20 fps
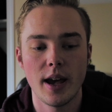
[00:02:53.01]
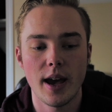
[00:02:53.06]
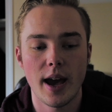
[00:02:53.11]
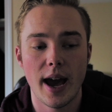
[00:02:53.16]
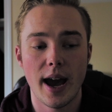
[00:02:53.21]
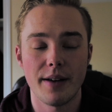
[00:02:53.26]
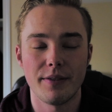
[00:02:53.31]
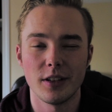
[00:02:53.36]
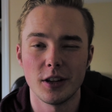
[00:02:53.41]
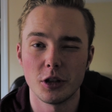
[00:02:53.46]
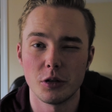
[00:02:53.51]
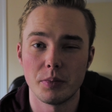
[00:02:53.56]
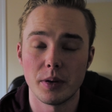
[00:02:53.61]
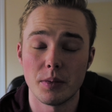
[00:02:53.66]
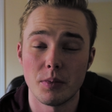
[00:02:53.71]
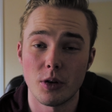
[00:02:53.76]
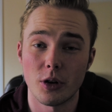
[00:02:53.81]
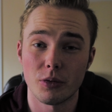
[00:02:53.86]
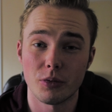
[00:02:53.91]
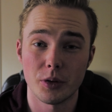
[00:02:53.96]
have a little bit
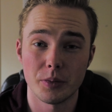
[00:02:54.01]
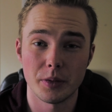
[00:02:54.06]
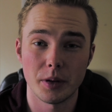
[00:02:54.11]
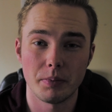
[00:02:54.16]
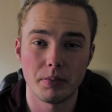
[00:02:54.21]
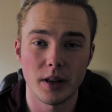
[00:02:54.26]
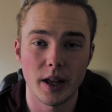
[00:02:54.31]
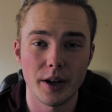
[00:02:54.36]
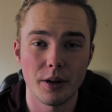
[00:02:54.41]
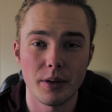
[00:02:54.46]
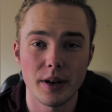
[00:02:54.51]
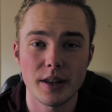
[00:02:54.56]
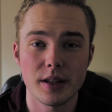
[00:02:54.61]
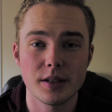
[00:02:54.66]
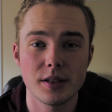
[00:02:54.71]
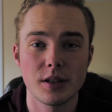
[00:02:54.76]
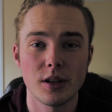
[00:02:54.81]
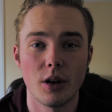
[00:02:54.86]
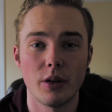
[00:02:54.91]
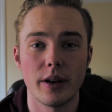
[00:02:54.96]
more room to play with.
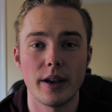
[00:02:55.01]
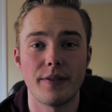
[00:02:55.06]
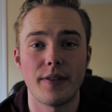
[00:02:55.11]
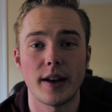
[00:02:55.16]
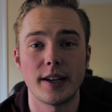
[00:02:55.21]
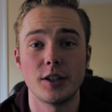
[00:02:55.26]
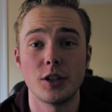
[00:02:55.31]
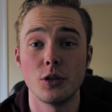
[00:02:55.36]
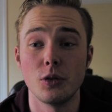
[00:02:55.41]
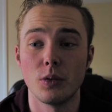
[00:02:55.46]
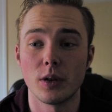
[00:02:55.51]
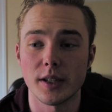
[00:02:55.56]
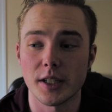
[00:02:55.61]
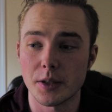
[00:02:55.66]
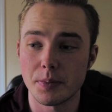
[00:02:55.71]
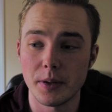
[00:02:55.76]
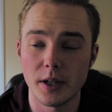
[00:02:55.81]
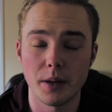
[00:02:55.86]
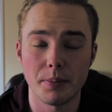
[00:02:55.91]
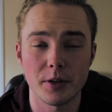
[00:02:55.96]
So if I do want to
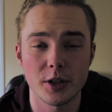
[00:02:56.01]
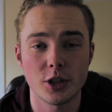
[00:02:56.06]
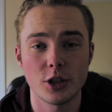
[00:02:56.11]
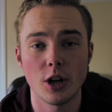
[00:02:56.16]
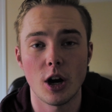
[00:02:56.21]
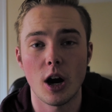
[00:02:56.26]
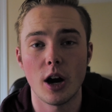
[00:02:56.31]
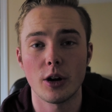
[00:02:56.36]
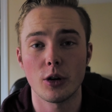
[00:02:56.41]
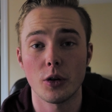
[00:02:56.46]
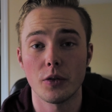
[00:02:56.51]
speed up a shot, or